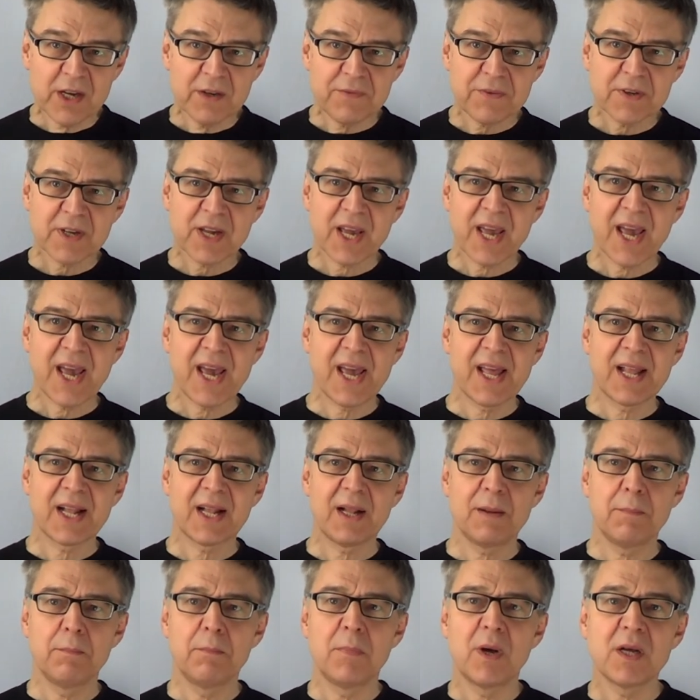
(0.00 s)
of a
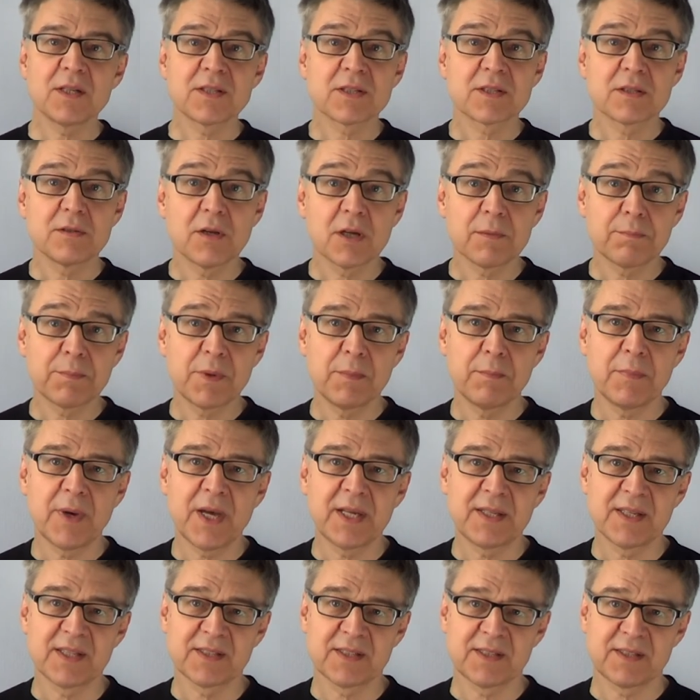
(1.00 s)
candle must not be
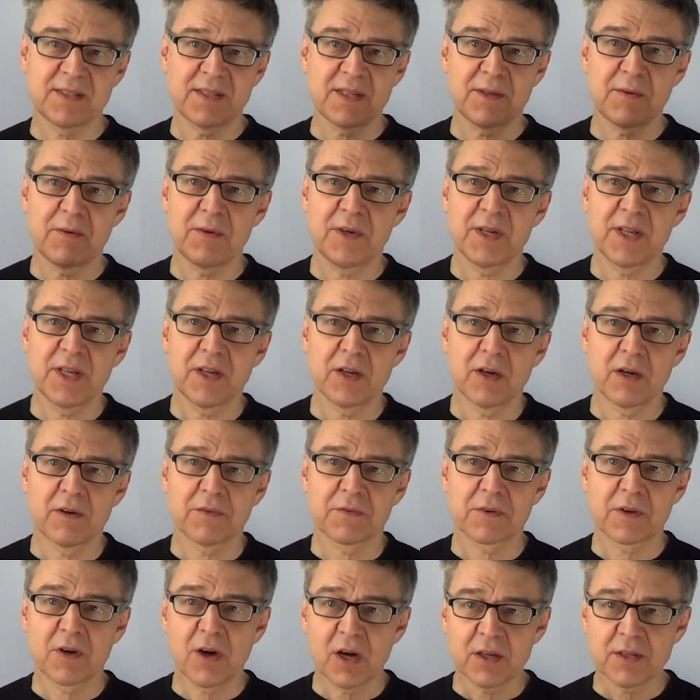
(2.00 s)
made necessarily of
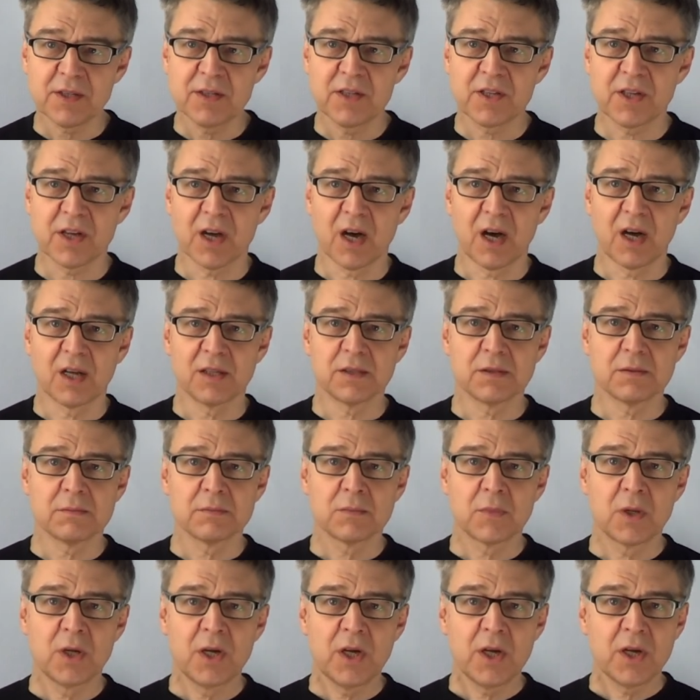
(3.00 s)
cotton yarn.
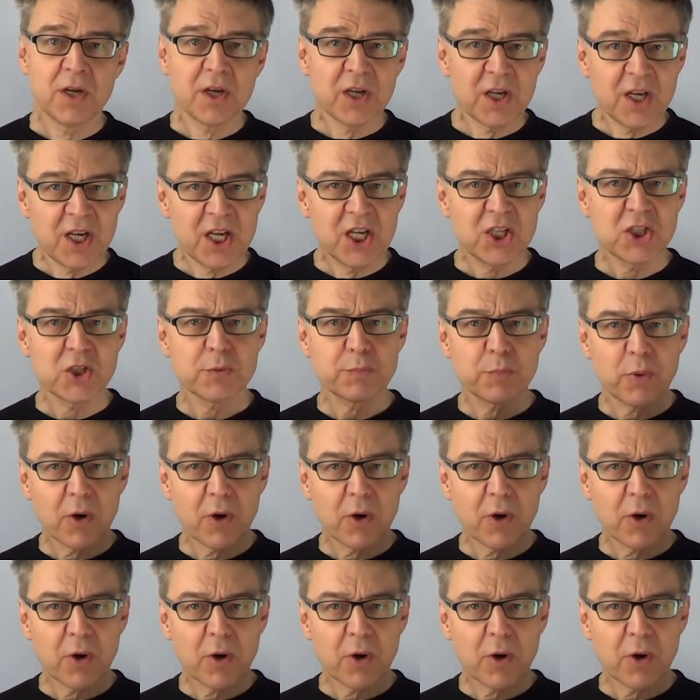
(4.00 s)
Each